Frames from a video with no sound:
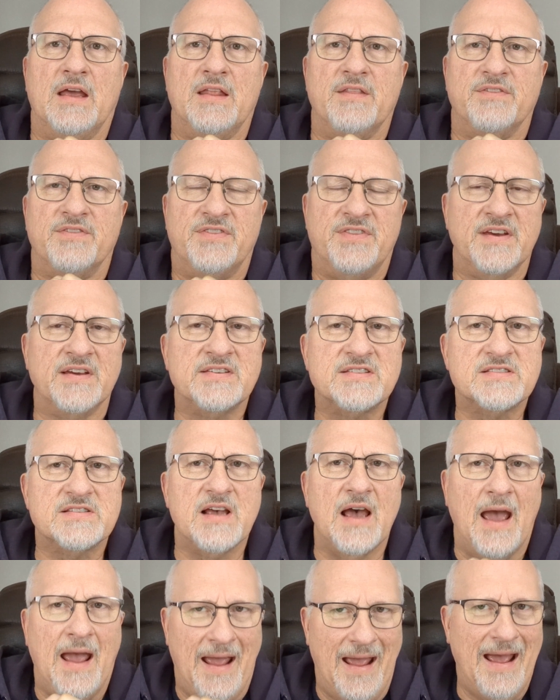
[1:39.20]
this
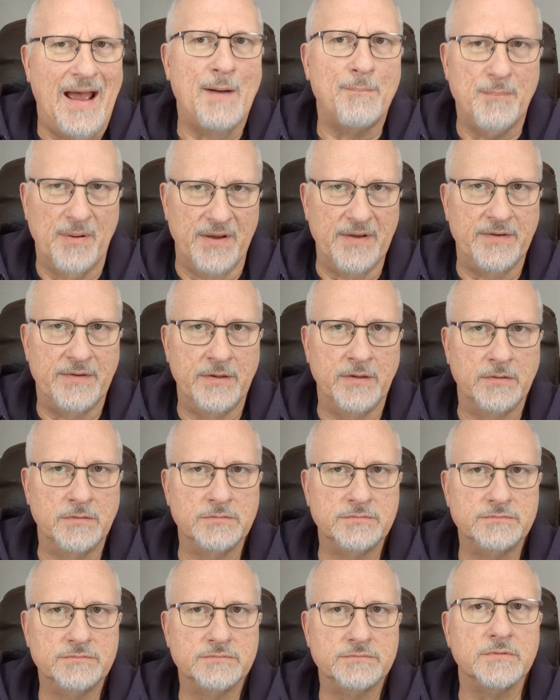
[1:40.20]
happened,
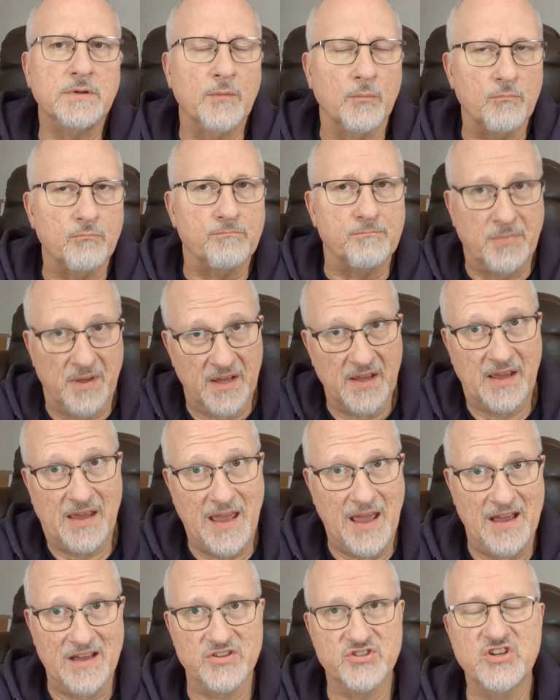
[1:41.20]
being
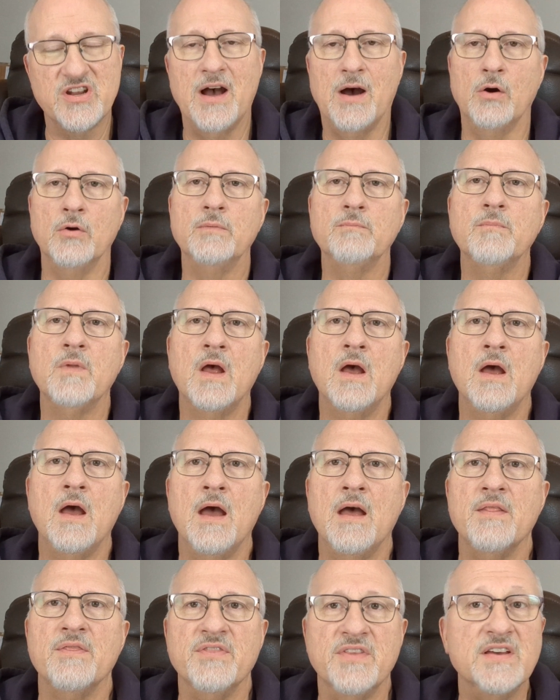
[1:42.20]
cast out.
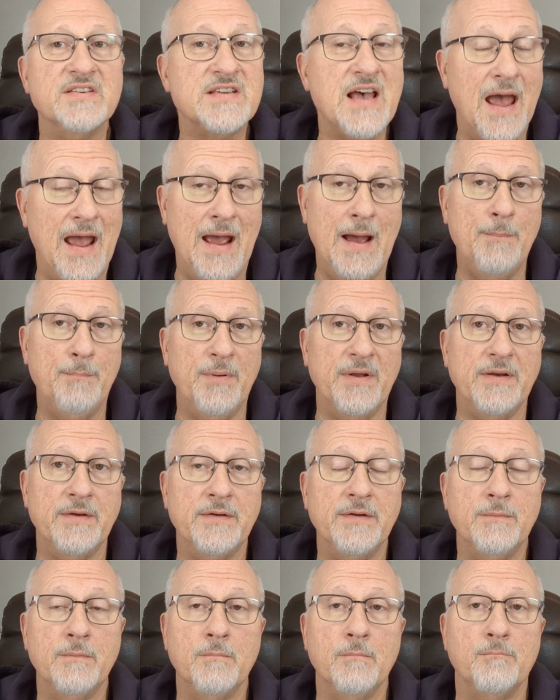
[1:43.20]
This
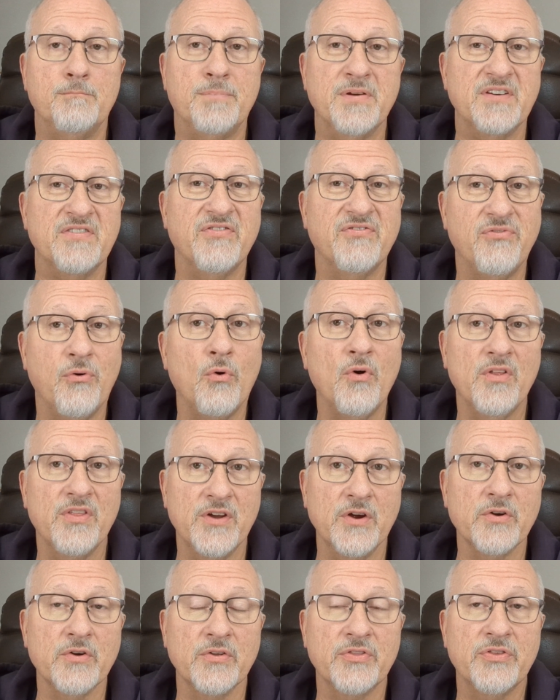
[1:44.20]
happened before the
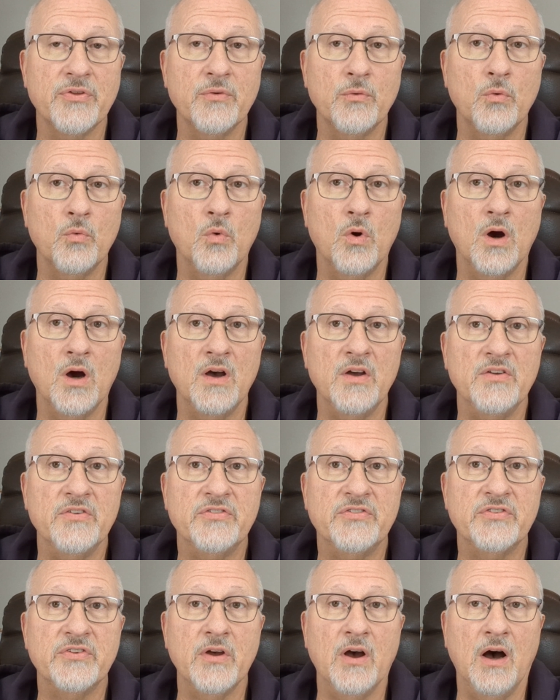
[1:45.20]
earth
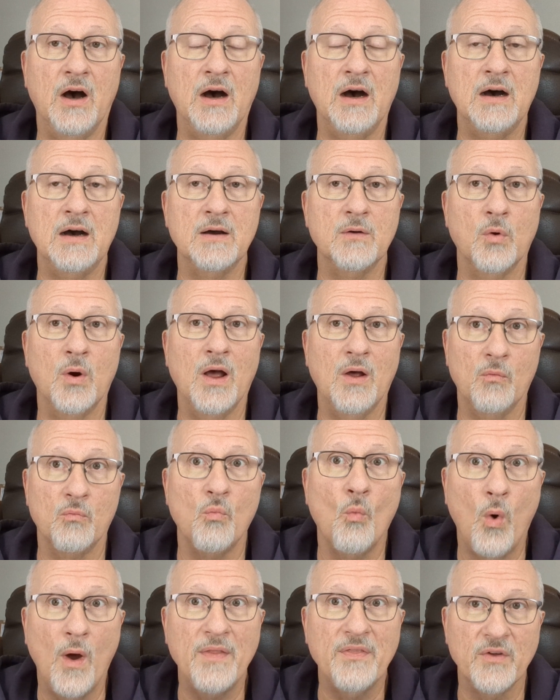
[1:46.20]
was,
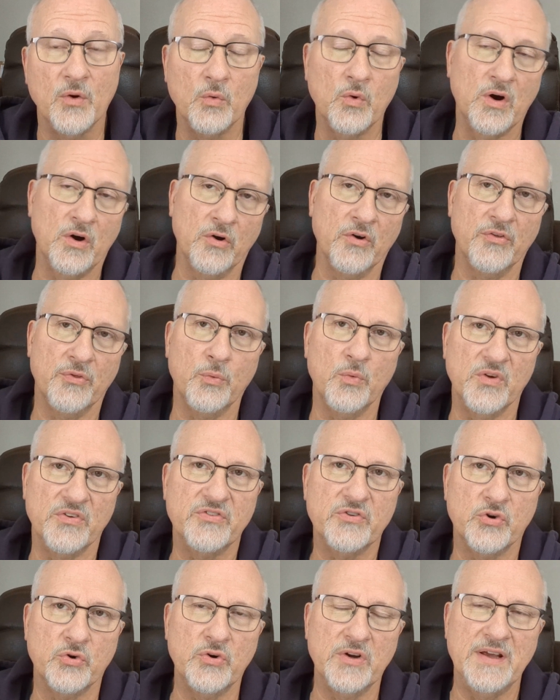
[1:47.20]
when the earth was
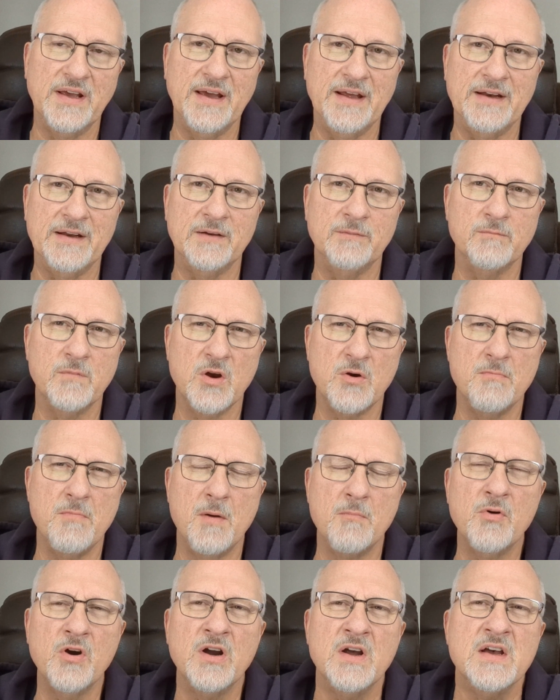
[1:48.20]
created. And
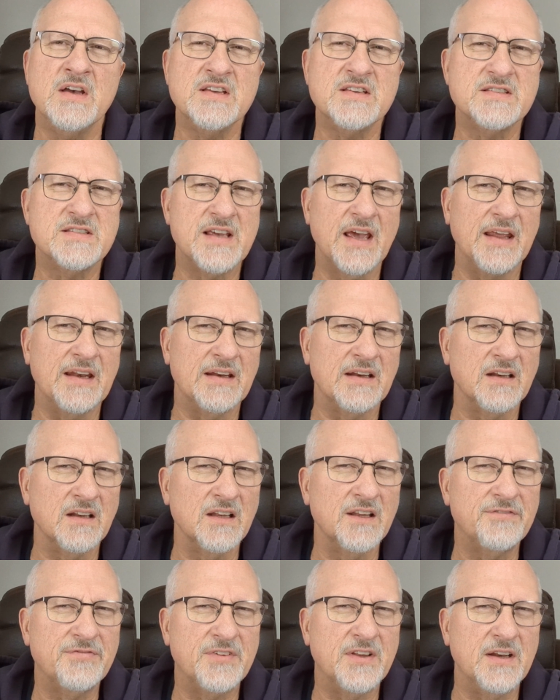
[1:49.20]
remember, Satan
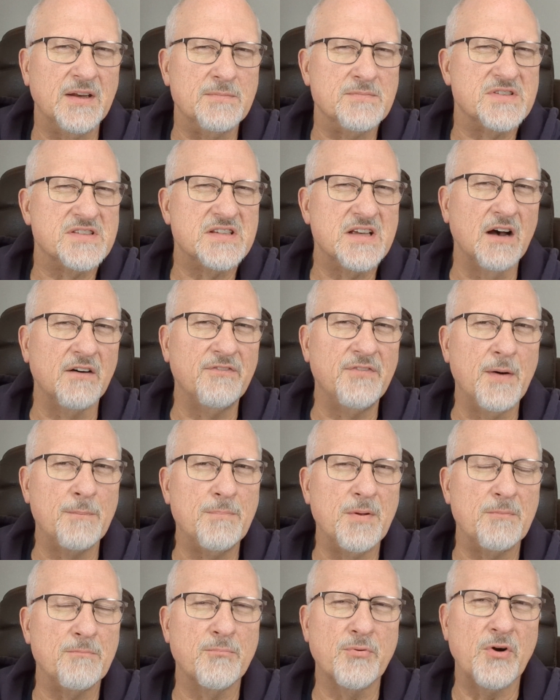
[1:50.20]
lifted himself up
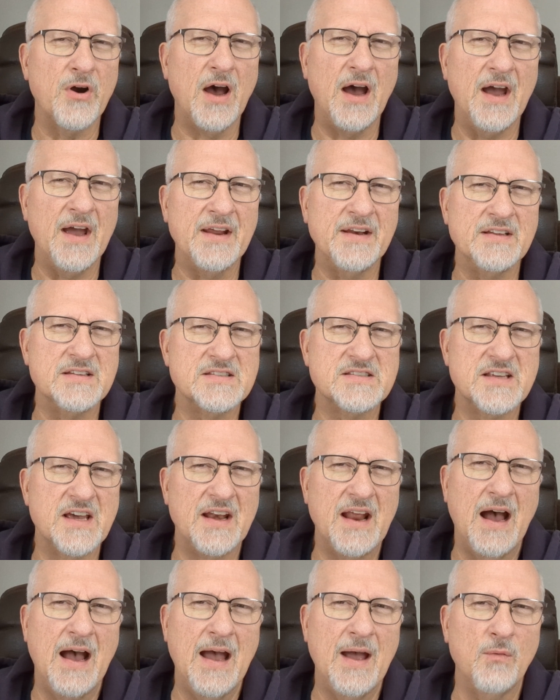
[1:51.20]
in pride and said,
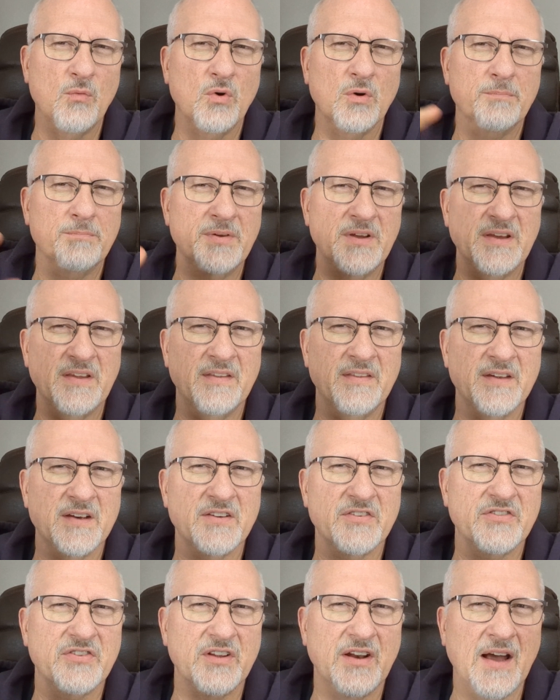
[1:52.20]
"I will be
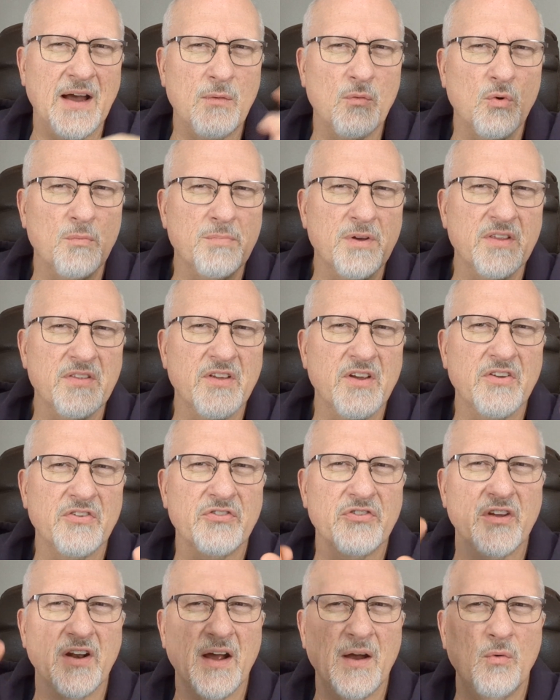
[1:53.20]
this, and I will be
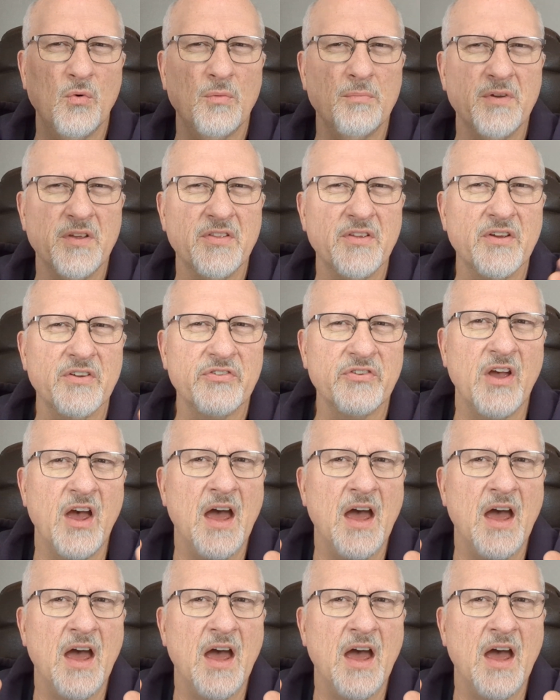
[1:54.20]
this, and I will be this,